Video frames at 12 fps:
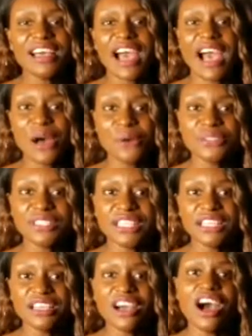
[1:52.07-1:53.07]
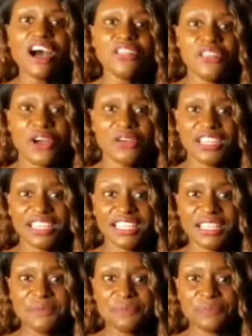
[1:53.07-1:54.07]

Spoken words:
housing authority